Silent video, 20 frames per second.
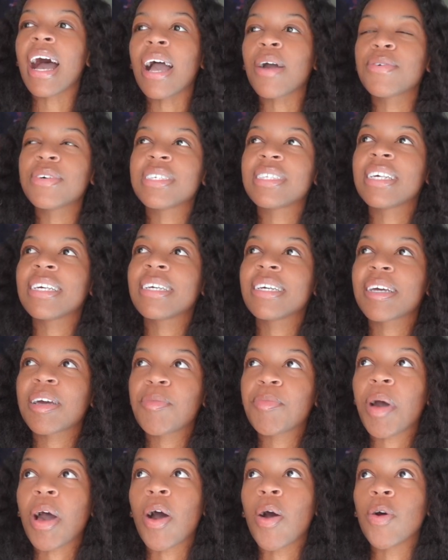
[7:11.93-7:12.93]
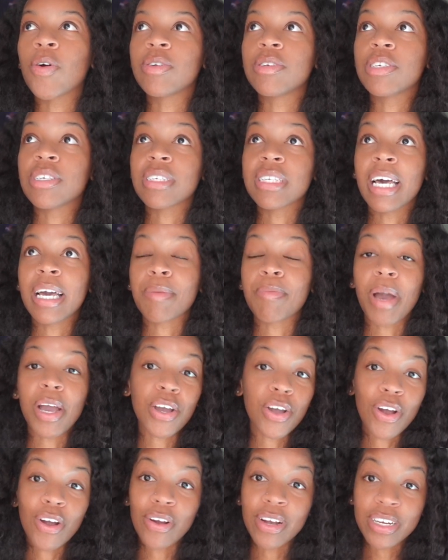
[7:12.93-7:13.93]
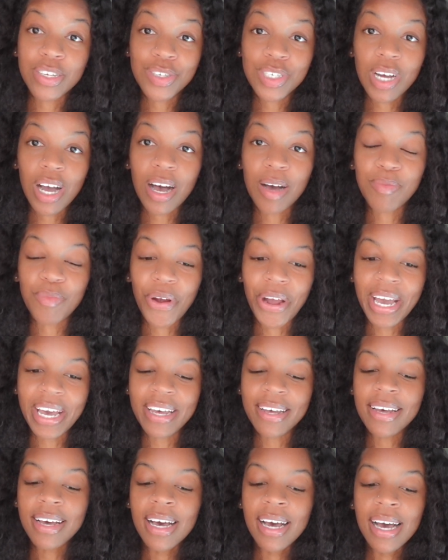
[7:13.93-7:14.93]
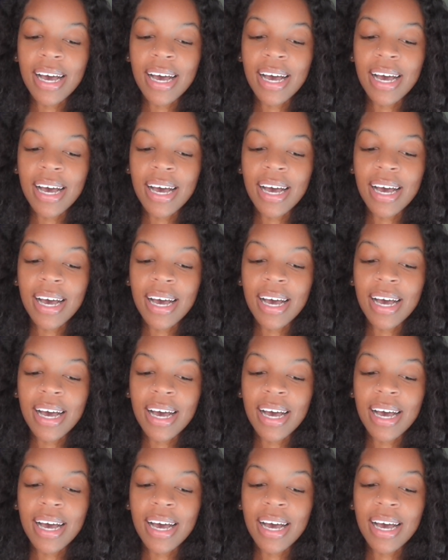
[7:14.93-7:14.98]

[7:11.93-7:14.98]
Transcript: I was thinking about just like my current job, right?